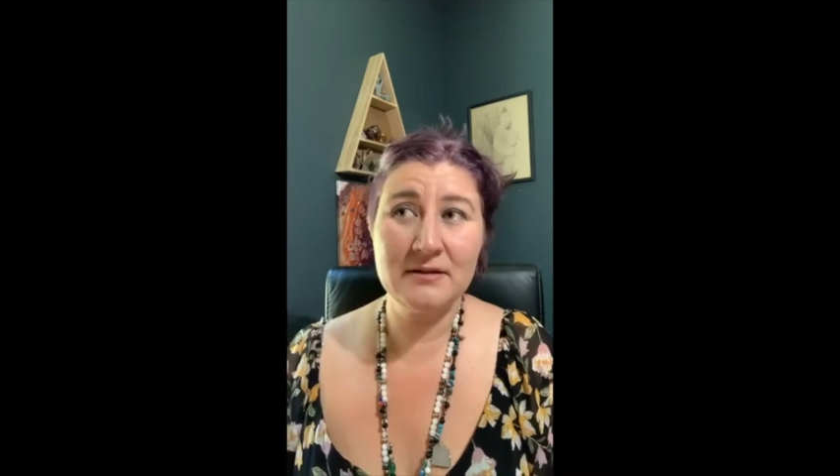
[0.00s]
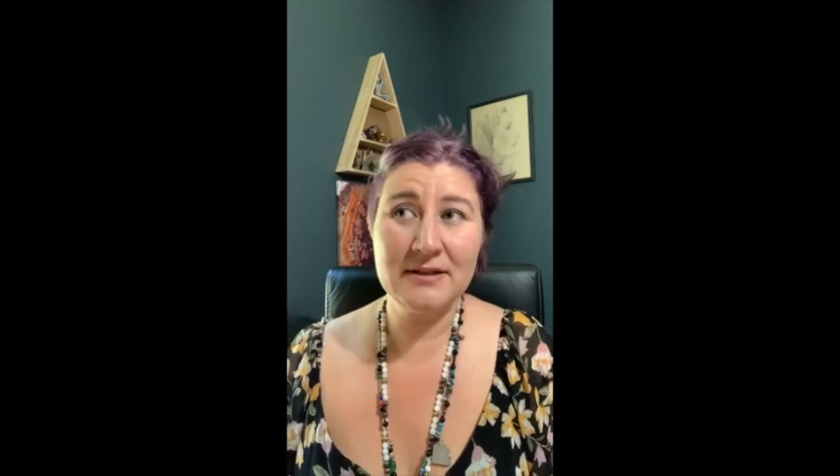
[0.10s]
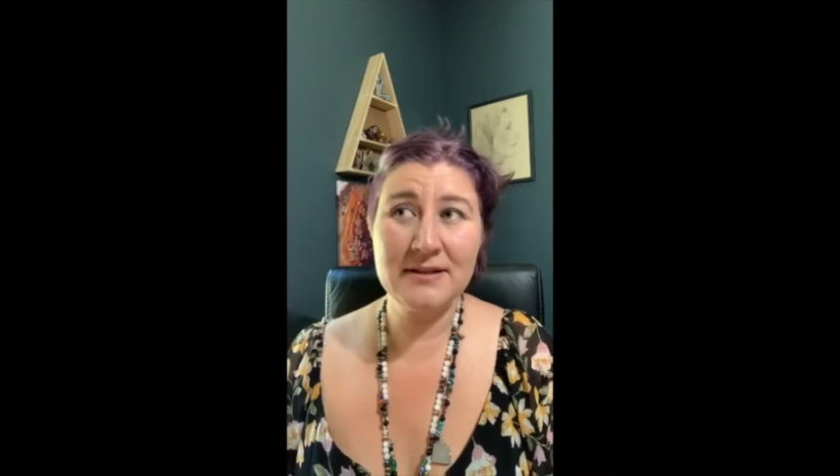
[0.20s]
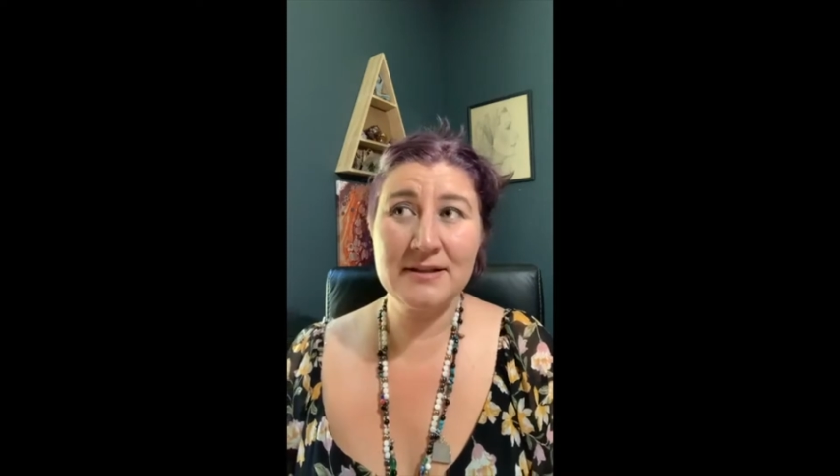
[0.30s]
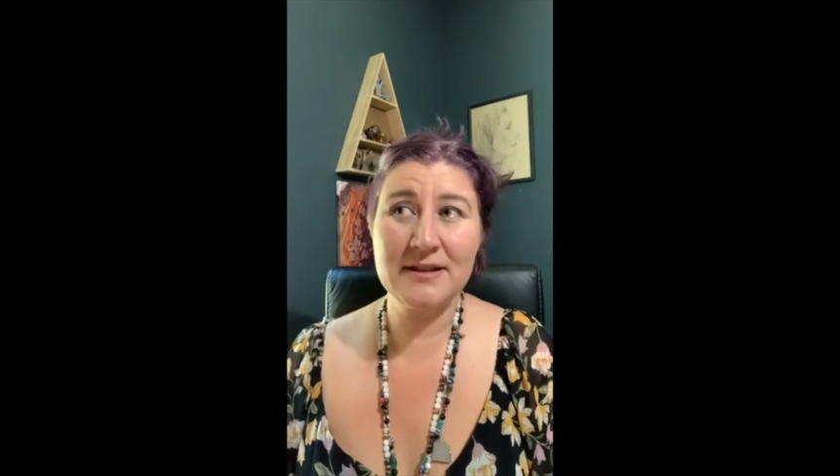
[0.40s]

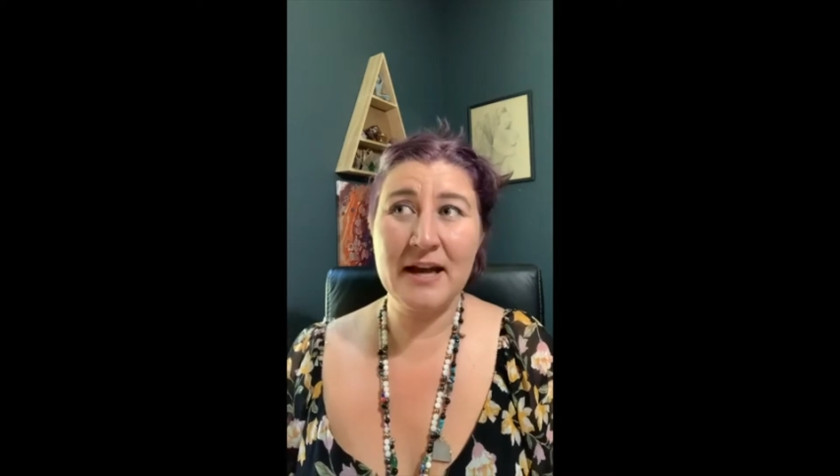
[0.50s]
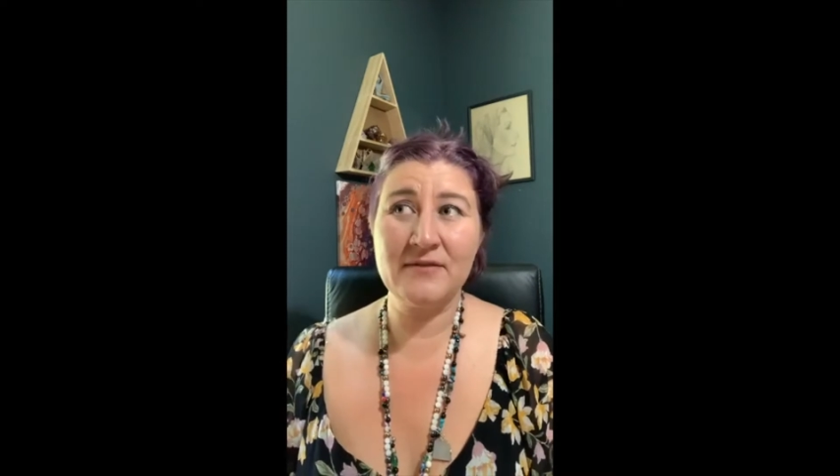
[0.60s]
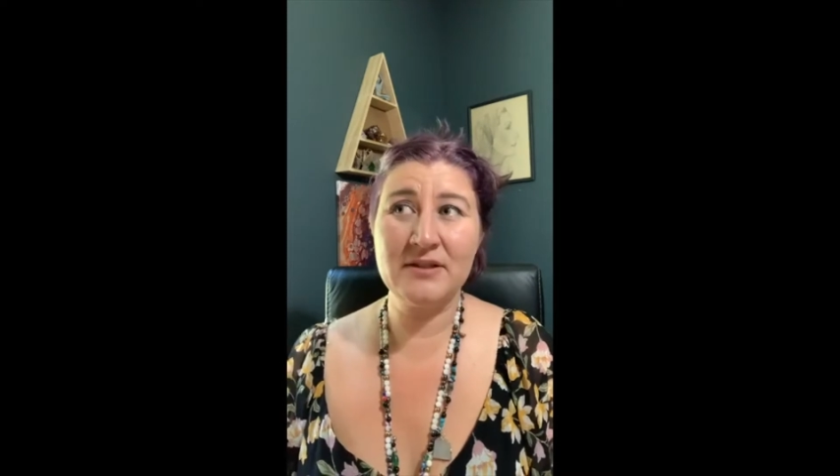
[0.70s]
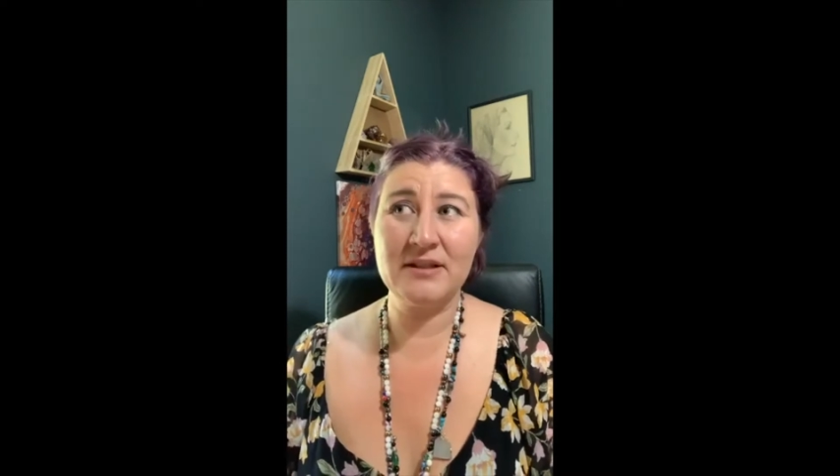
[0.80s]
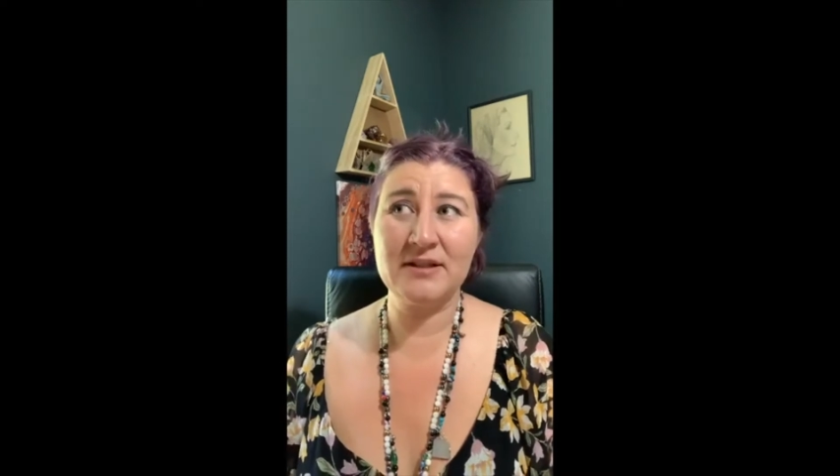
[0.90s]
doesn't have
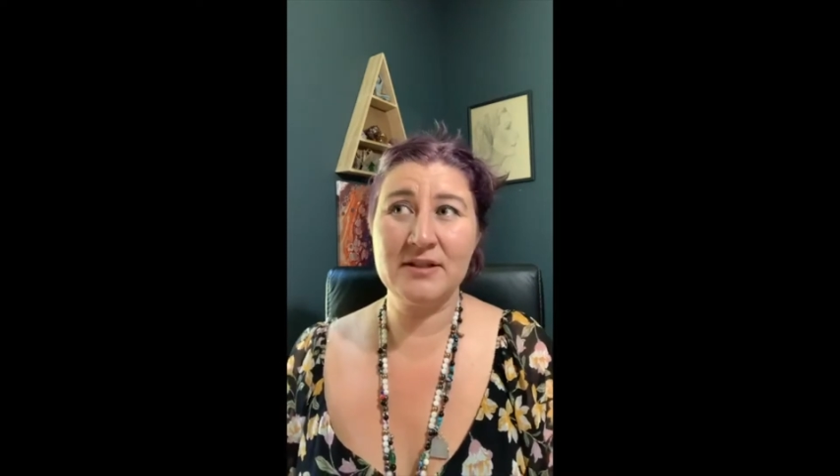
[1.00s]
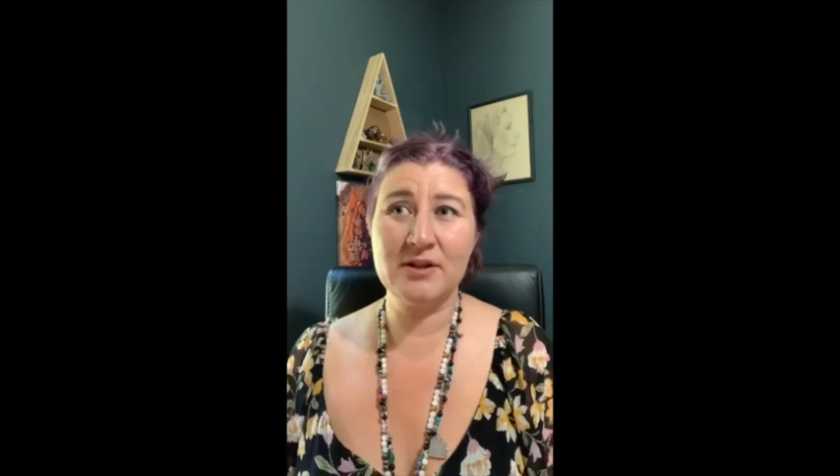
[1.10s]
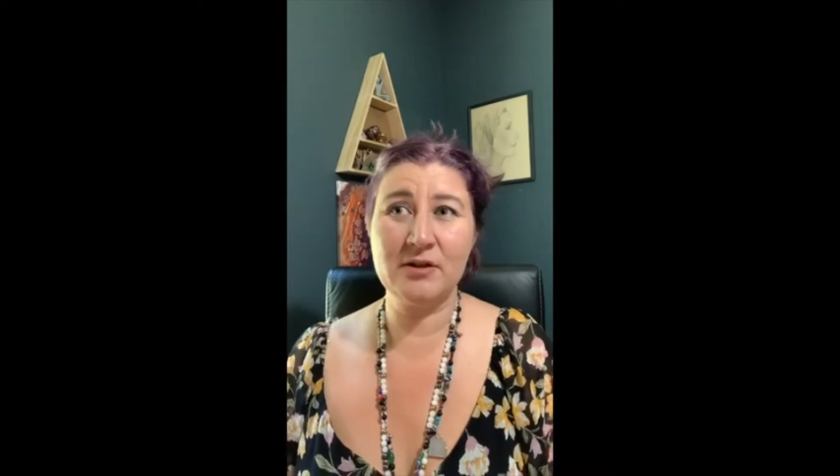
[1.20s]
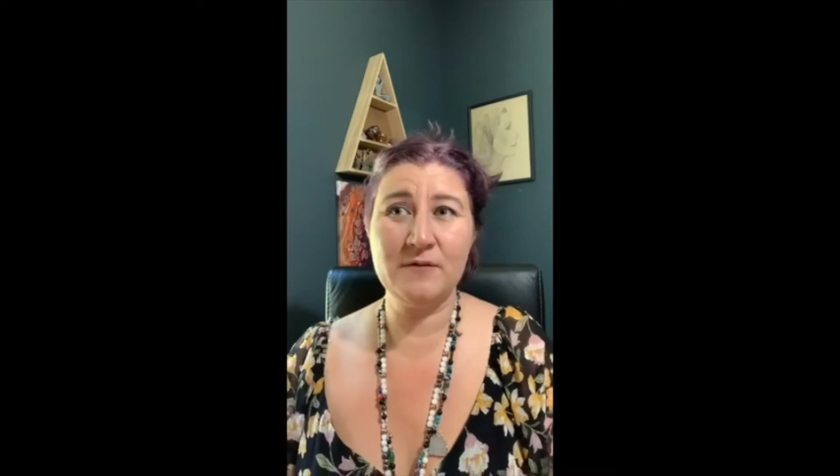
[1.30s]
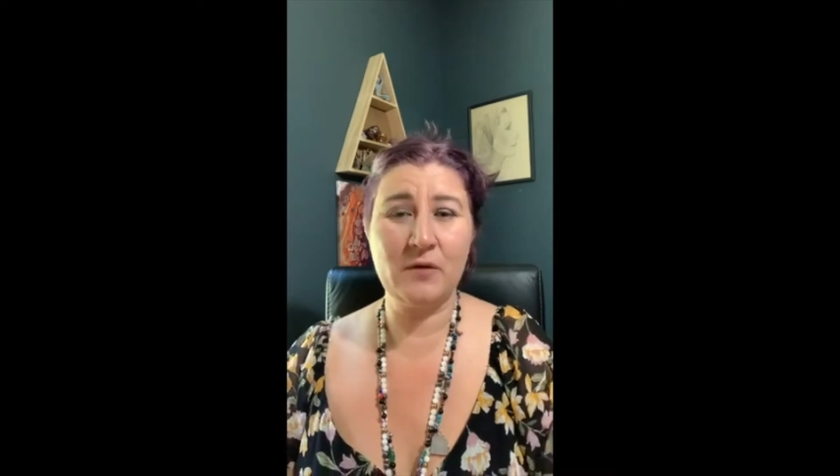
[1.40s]
to
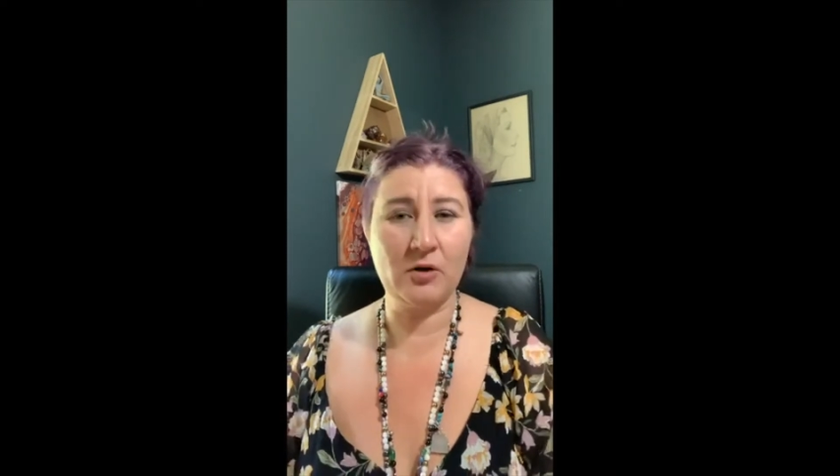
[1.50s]
necessarily fall